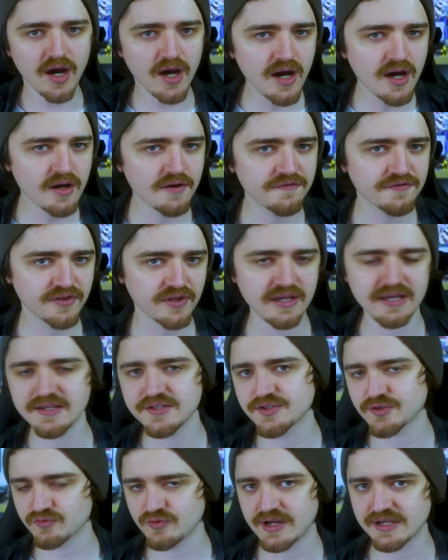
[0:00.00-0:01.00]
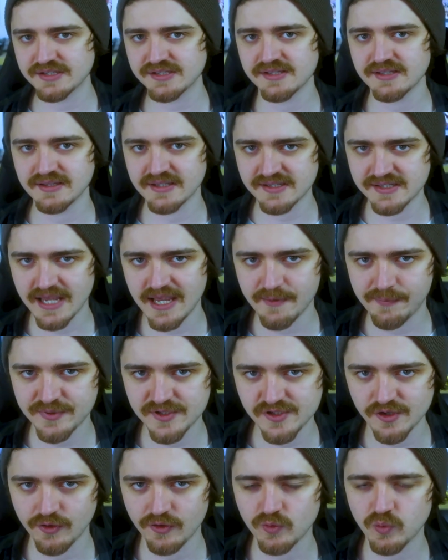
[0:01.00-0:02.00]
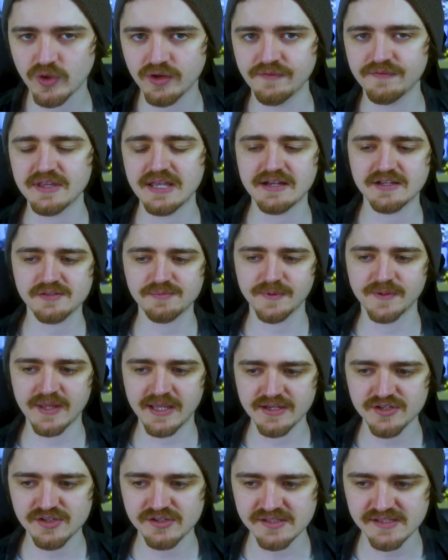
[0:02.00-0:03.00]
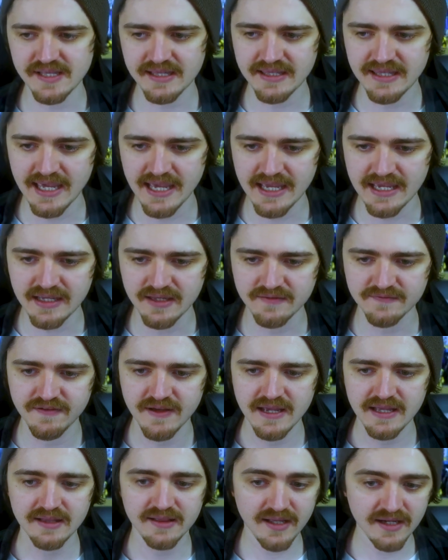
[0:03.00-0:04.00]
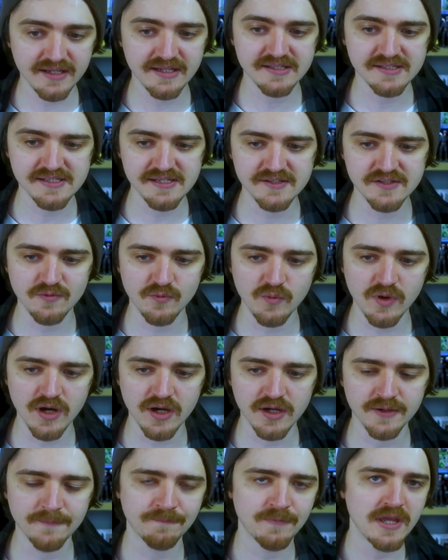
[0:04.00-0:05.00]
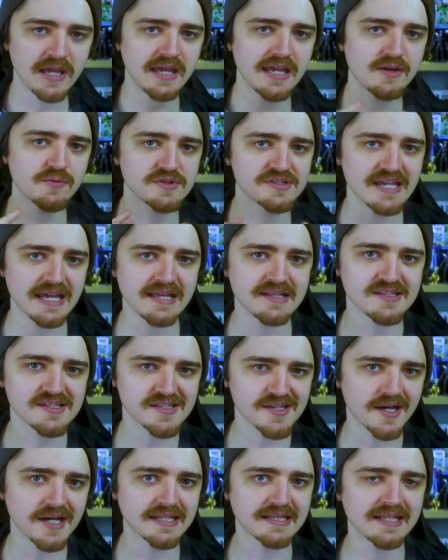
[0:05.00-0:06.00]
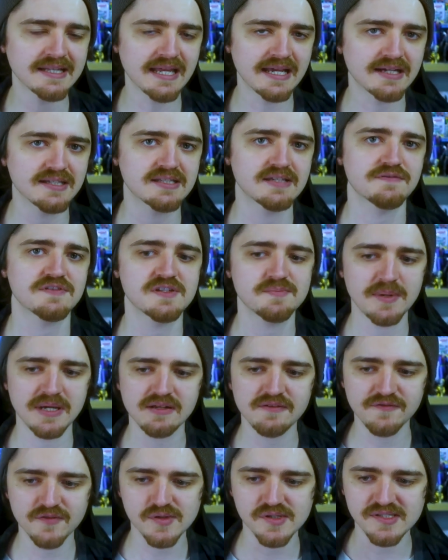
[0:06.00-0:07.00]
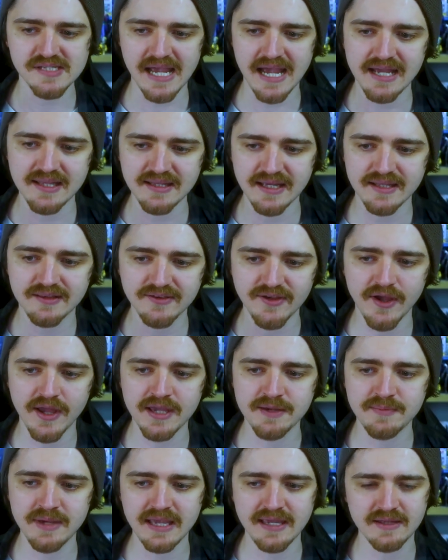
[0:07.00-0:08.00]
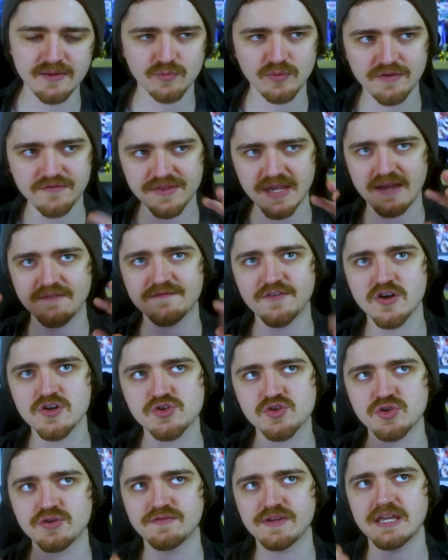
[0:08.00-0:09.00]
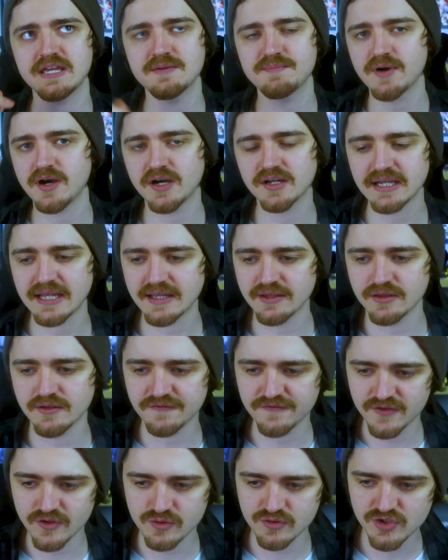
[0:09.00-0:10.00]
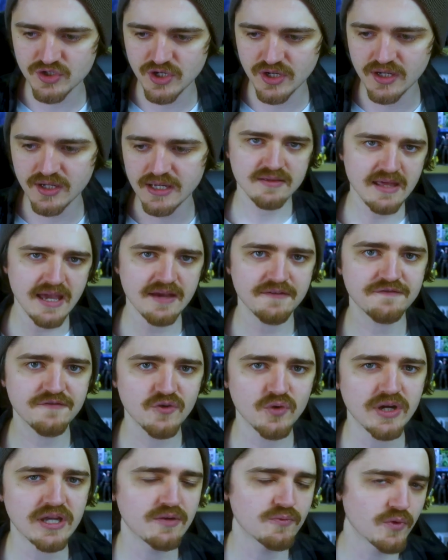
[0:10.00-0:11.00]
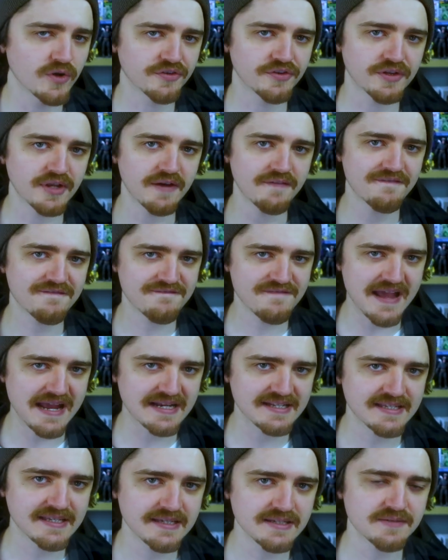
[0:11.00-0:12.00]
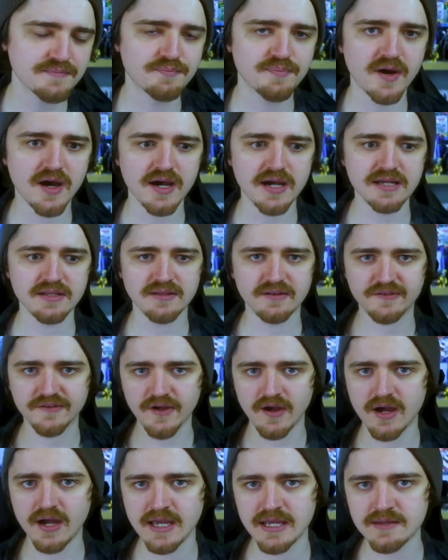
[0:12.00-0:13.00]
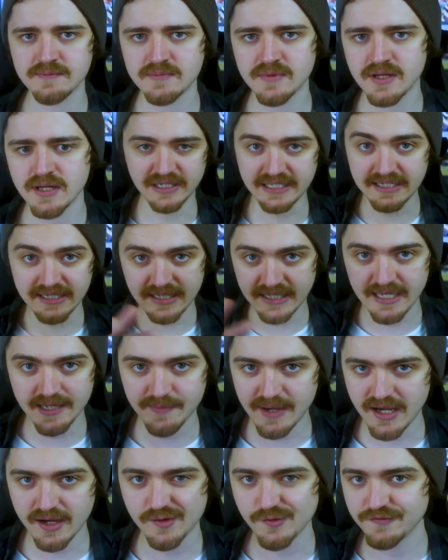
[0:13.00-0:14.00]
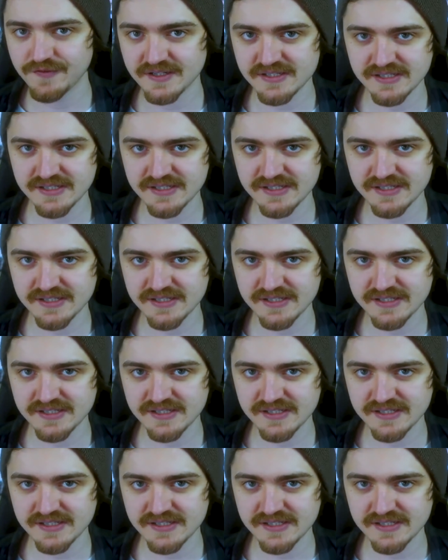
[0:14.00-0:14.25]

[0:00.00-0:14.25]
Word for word: after he's erased in this episode. One of the explanations they gave, like in season 1, he was inside the negative speed force at that time in with that version of Eobard in the future. Therefore, he wasn't affected by the time blinking him out of